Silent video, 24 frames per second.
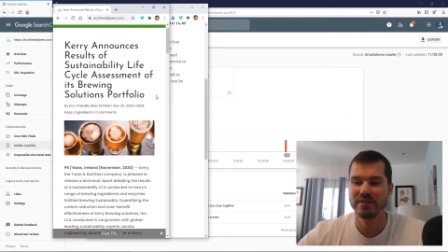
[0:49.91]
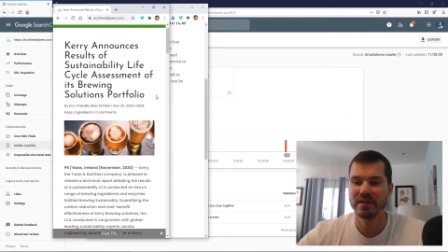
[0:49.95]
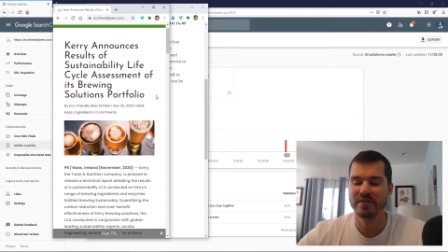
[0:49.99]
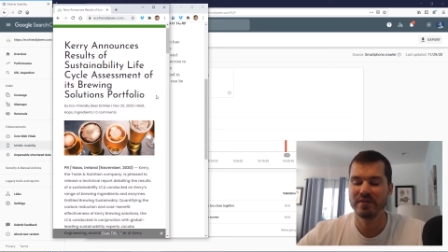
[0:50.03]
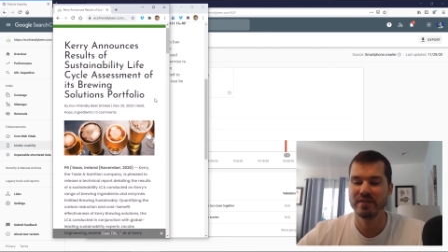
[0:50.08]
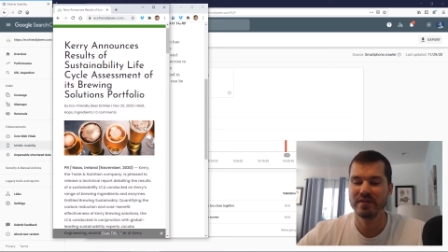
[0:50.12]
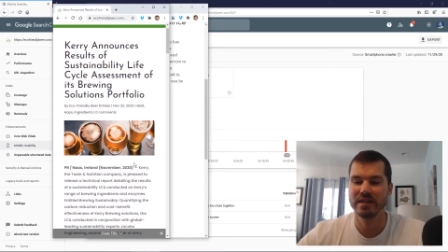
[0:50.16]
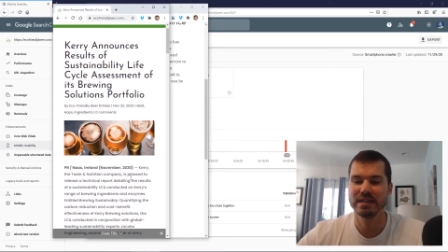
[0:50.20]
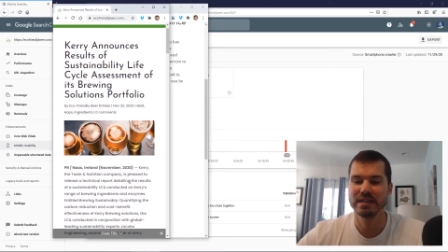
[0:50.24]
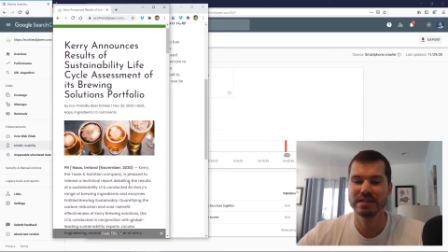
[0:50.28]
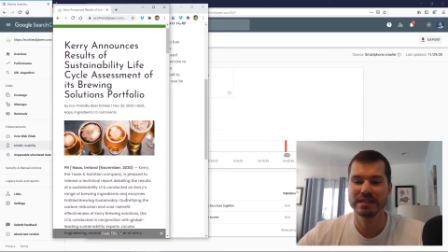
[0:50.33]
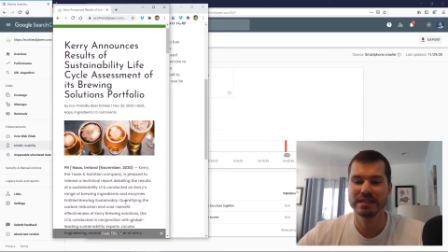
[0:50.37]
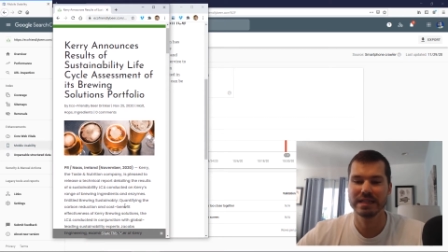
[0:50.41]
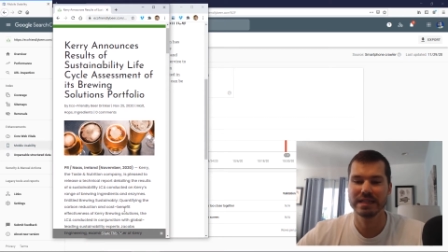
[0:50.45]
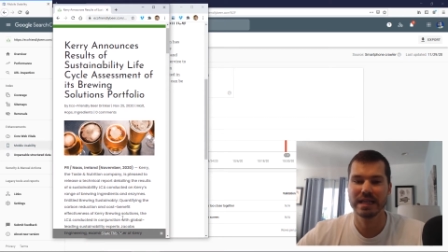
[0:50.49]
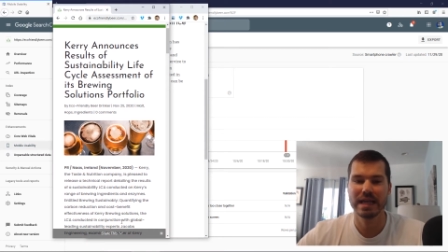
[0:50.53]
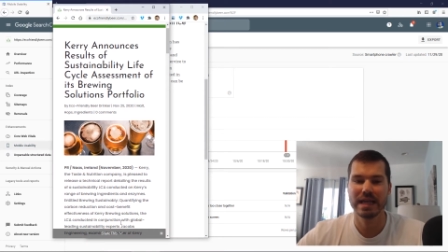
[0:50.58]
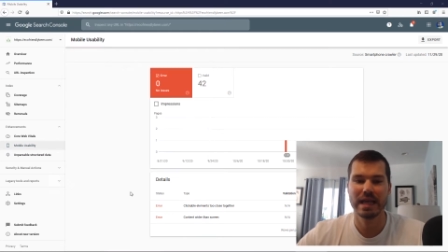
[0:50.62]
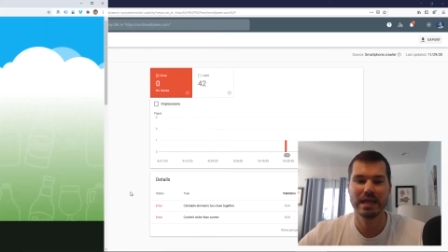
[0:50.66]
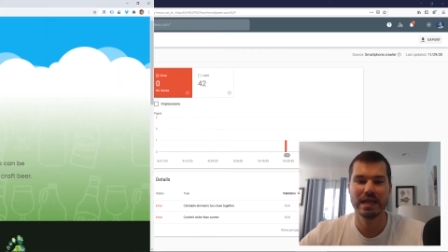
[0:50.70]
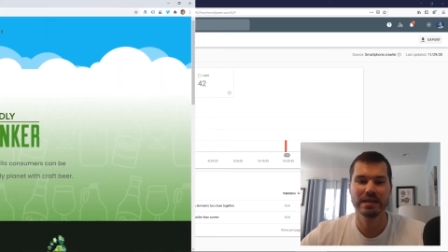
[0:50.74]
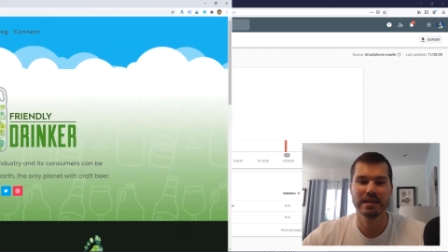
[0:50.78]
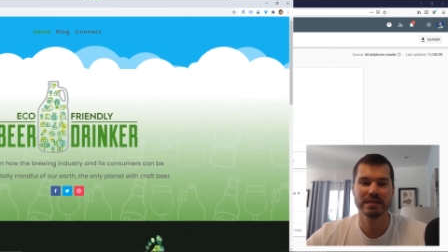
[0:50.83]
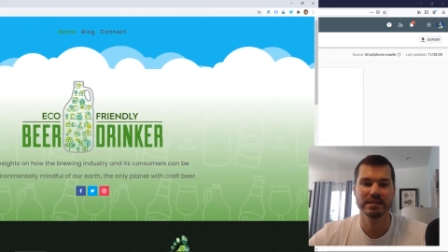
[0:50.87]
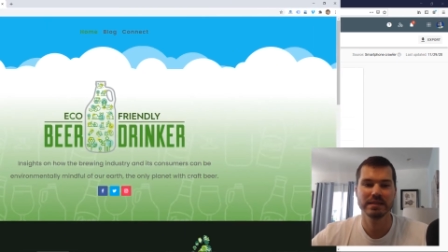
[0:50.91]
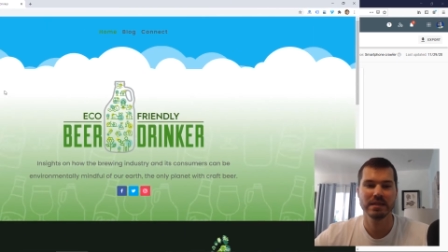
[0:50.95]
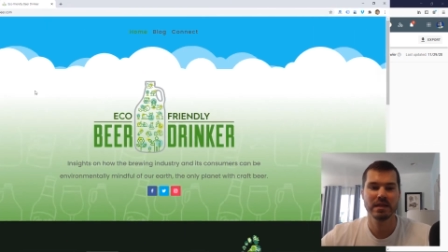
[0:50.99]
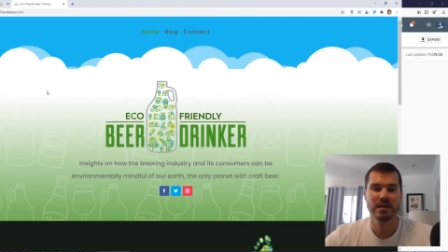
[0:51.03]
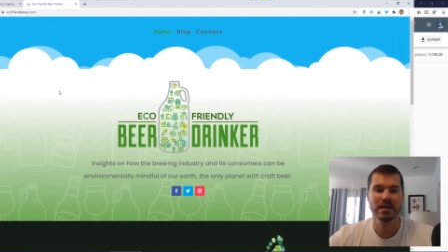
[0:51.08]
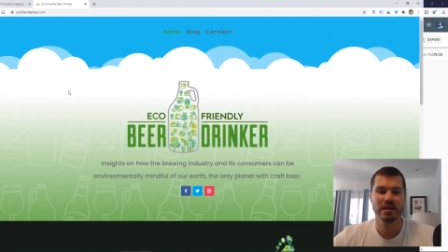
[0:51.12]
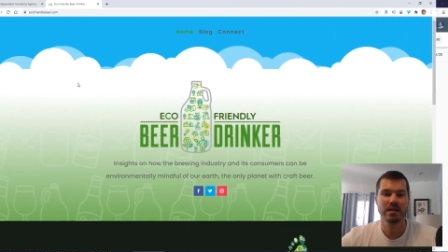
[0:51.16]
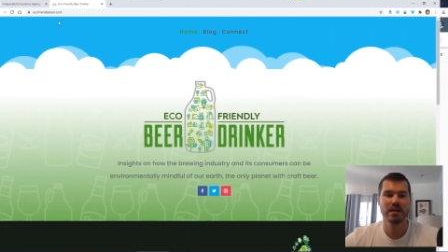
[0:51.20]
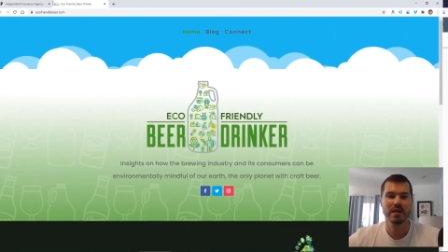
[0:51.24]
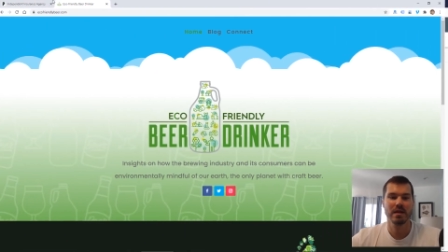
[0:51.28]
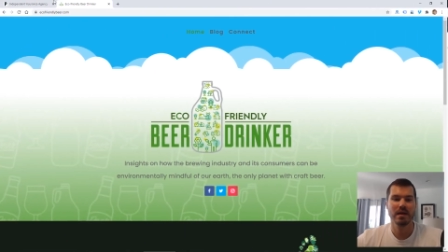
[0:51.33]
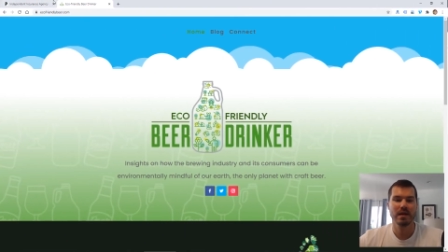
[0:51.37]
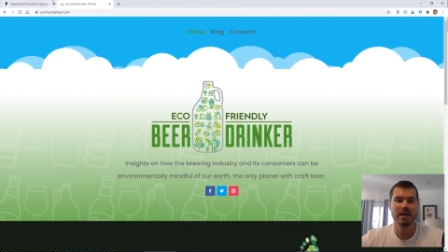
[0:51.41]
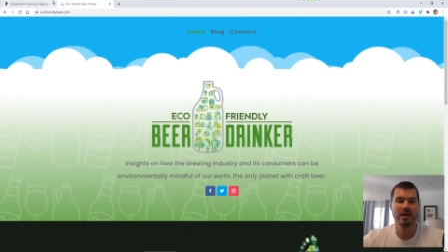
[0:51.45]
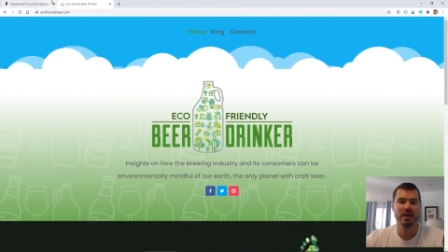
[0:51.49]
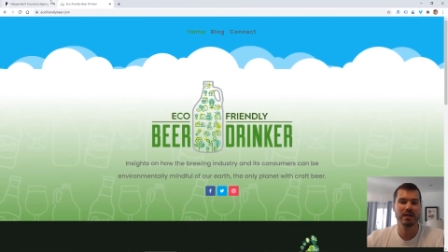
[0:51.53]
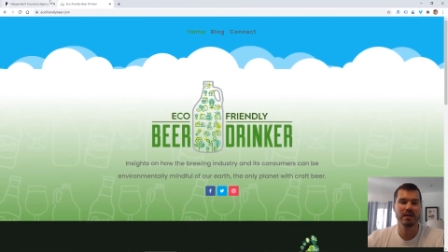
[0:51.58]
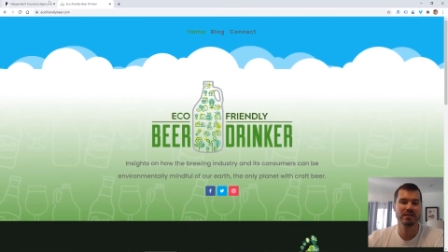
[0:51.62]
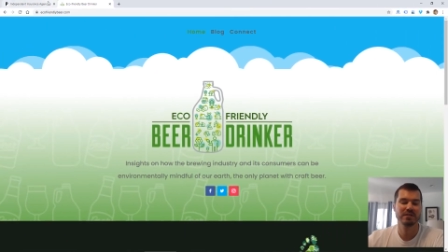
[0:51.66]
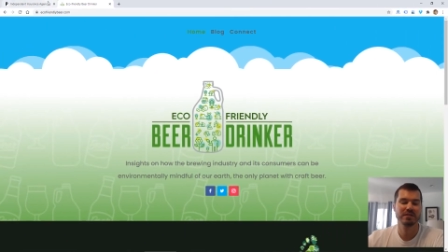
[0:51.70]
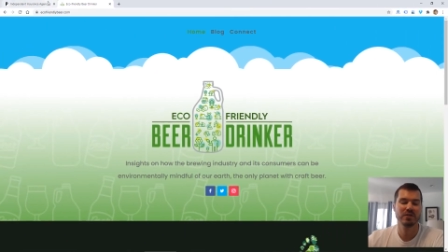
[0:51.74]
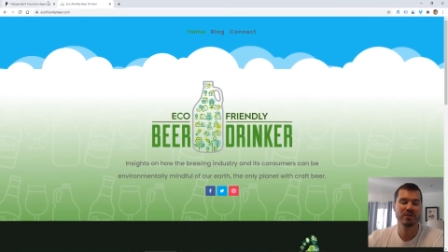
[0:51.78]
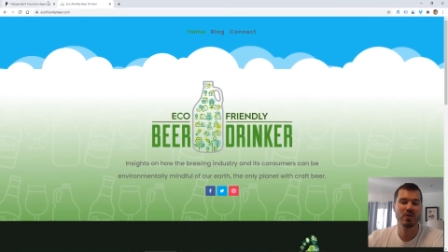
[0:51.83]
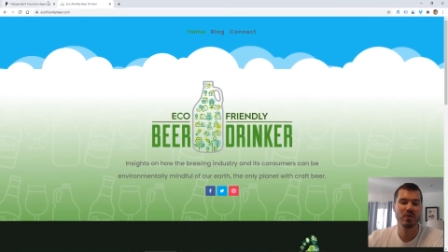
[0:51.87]
if it is the case.
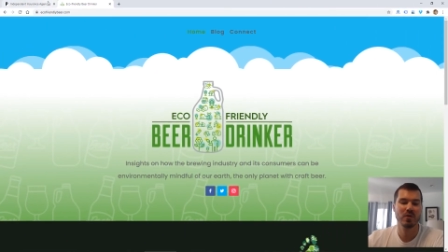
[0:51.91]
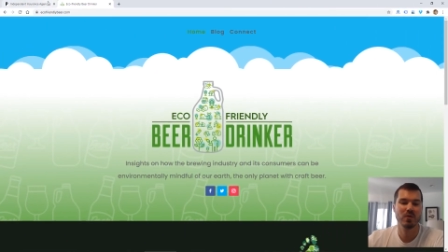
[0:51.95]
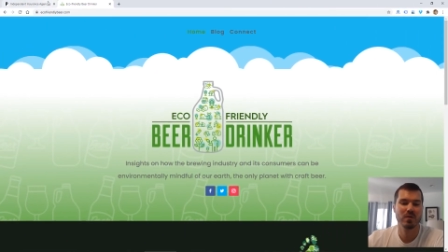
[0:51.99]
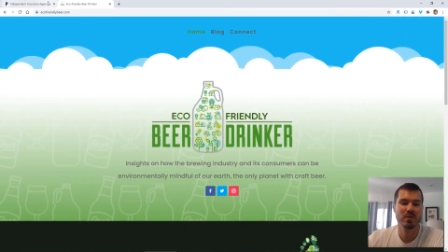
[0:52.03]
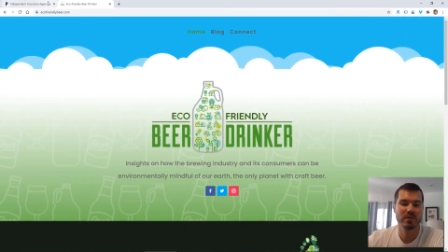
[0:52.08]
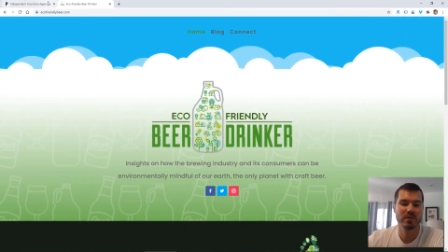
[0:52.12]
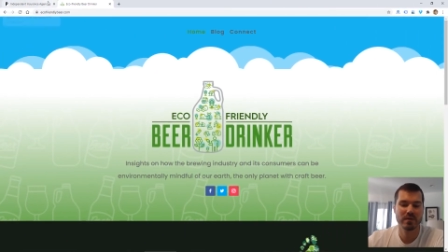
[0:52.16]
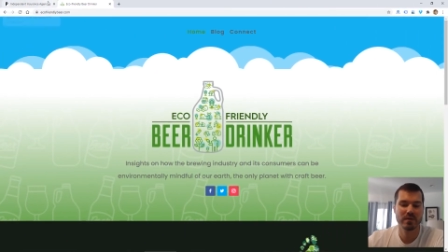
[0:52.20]
Uh, so